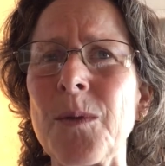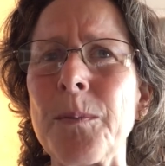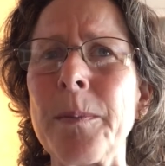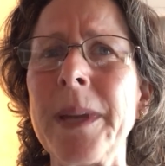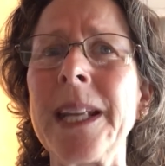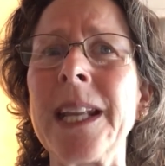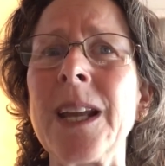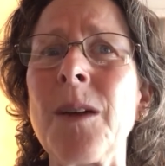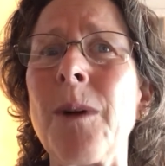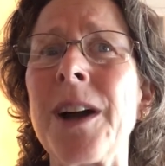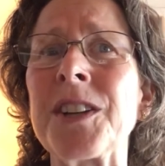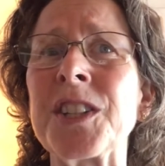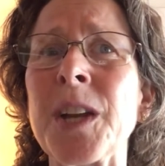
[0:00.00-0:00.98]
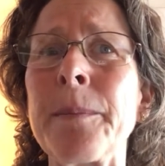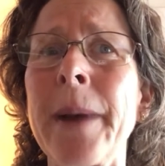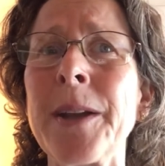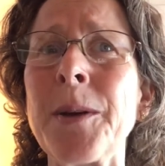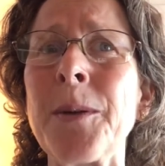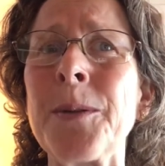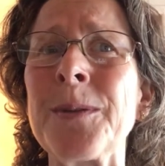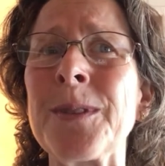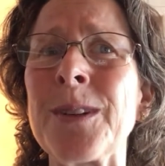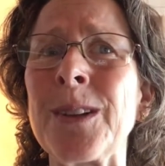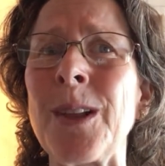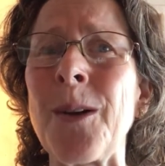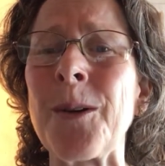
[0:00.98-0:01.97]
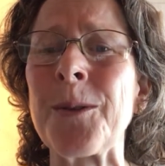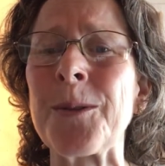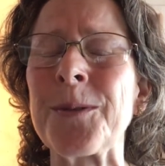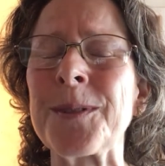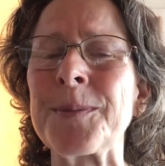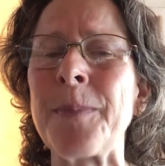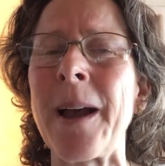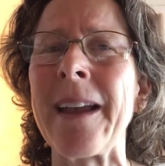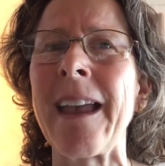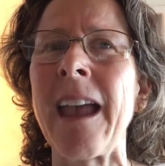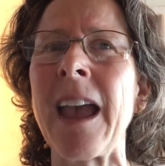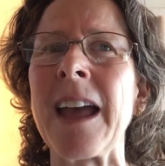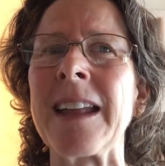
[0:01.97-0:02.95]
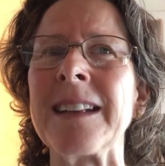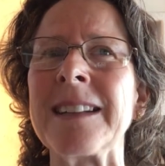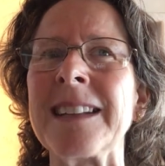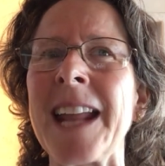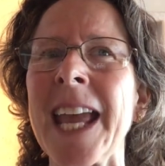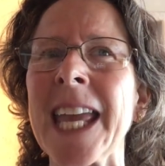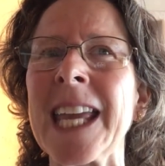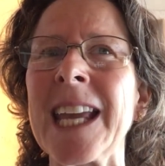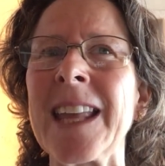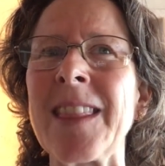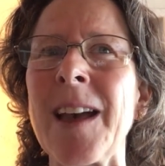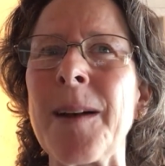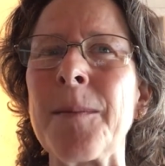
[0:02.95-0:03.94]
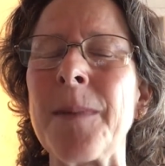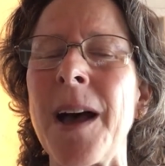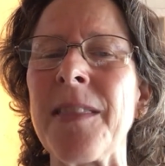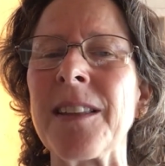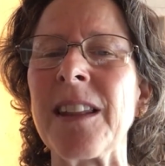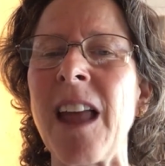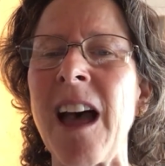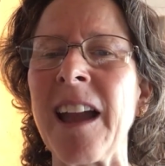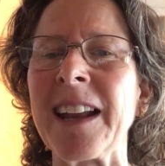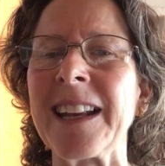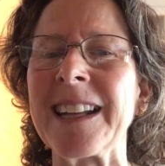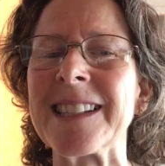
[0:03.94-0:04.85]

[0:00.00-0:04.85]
meaning washing my own clothes by hand and hanging them on the line.